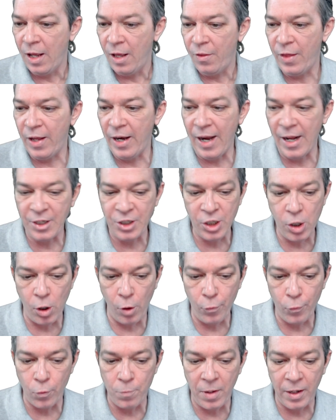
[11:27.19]
Then as you go
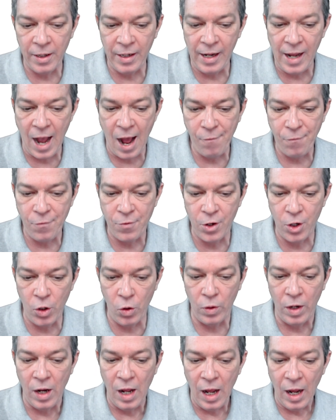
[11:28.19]
through Monday
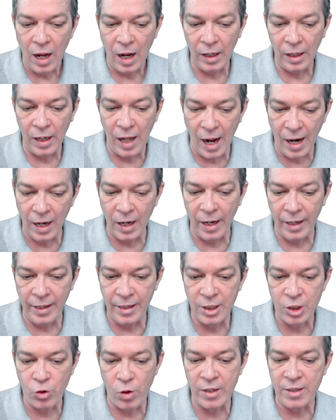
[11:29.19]
afternoon, a lot of
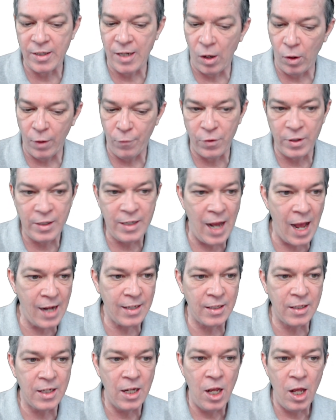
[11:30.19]
lightning strikes, not only for
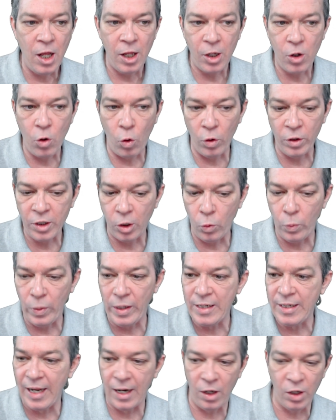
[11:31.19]
Texas, going to
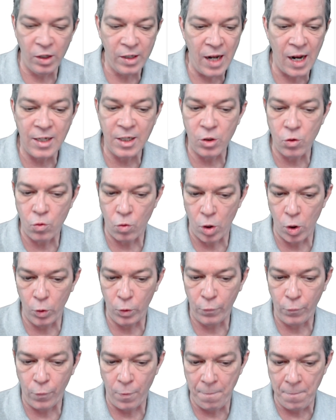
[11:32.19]
Louisiana. Look how this
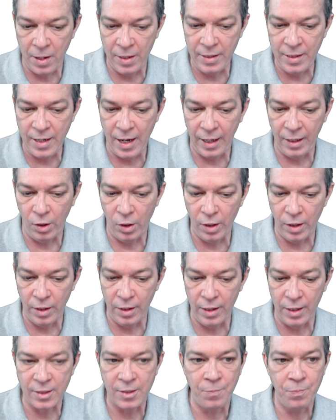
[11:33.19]
grows for Monday. Look at
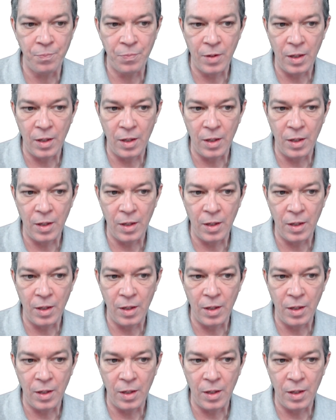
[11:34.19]
this.